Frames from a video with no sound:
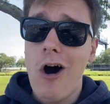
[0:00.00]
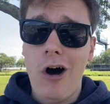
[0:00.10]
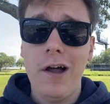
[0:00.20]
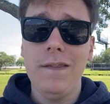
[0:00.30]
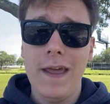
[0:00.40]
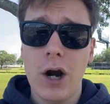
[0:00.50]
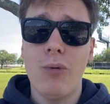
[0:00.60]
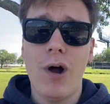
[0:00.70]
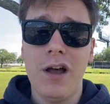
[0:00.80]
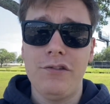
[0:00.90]
on their
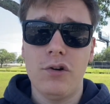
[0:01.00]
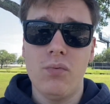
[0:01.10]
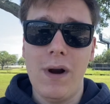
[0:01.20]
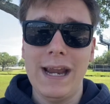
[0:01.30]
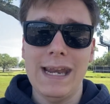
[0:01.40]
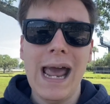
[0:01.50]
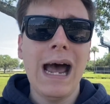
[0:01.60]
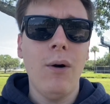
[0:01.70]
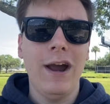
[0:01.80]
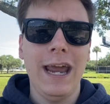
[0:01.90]
roster right
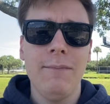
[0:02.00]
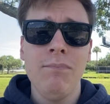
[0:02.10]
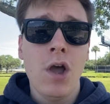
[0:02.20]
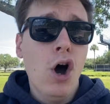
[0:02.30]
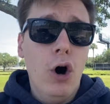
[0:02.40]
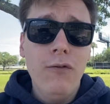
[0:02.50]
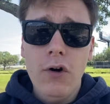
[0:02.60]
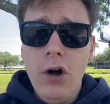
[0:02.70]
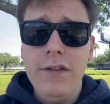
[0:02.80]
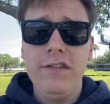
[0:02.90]
now. And
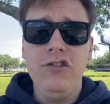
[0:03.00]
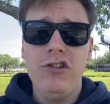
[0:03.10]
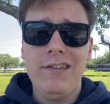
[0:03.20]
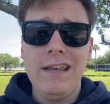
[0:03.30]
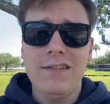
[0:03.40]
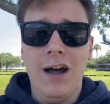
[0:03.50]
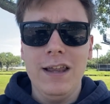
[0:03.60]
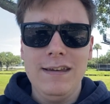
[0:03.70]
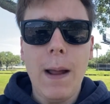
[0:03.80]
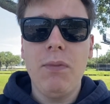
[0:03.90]
overall, this is just a
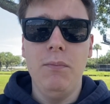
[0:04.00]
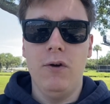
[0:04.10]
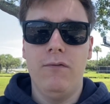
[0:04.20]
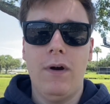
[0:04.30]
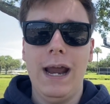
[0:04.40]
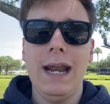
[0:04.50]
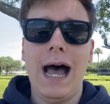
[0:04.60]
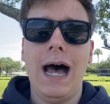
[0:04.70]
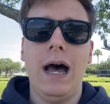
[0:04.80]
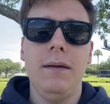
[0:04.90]
solid depth move, right?
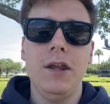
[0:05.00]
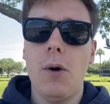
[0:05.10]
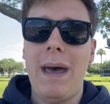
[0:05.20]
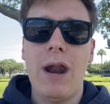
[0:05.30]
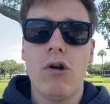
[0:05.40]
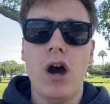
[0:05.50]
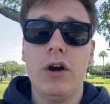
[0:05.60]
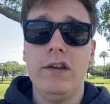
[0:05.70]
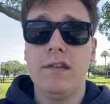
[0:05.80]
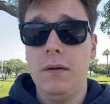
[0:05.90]
Pat
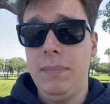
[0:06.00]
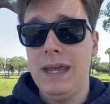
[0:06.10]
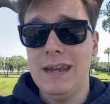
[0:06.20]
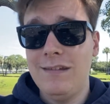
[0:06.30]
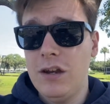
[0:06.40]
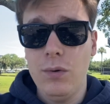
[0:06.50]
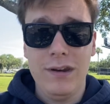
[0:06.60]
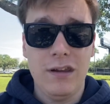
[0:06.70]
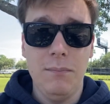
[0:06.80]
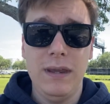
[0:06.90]
O'Connor, he's going to be continuing
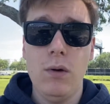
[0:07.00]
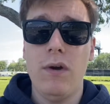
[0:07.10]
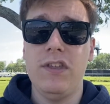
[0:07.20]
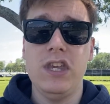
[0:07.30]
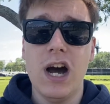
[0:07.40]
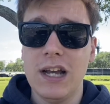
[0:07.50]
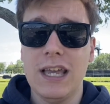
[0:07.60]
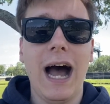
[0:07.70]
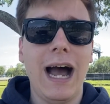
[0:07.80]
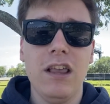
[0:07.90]
to compete with young
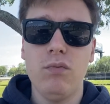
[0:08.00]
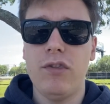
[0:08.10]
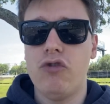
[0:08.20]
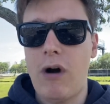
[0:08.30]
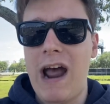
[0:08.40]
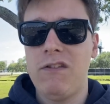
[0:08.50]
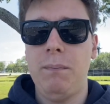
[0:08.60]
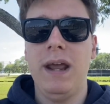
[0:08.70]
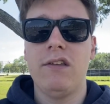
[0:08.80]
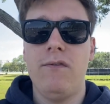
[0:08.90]
guys, with
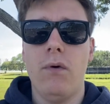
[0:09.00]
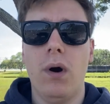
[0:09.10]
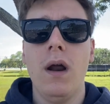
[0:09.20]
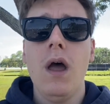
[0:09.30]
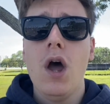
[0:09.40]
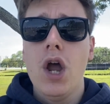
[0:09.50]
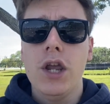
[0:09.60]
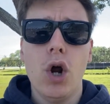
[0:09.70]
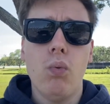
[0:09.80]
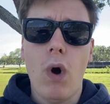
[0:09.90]
draft picks for,
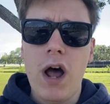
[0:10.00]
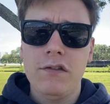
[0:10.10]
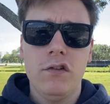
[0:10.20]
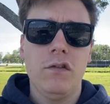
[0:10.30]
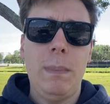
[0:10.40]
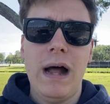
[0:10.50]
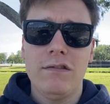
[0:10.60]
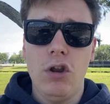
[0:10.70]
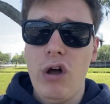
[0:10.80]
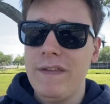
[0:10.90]
you know, roster
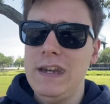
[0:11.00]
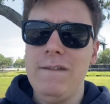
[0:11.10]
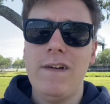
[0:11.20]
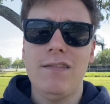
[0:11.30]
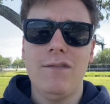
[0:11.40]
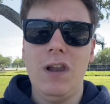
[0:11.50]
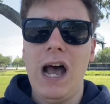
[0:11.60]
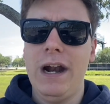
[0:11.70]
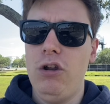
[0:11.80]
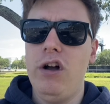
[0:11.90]
spots along the defensive
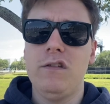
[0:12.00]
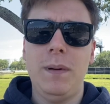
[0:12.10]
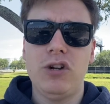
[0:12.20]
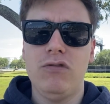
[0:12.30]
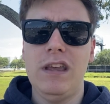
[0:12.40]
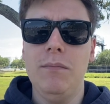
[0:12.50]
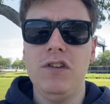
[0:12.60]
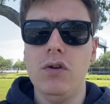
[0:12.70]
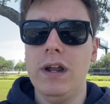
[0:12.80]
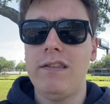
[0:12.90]
line, along special
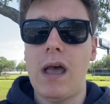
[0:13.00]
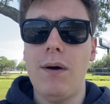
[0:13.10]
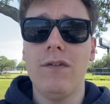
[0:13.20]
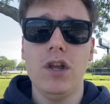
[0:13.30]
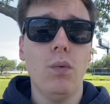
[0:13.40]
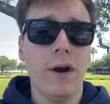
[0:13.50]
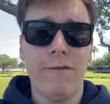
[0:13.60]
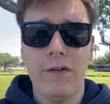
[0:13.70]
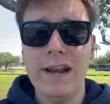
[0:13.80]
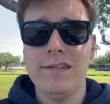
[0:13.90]
teams units, however you want to
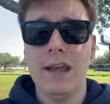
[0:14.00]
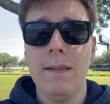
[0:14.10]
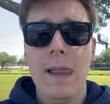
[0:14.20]
phrase it.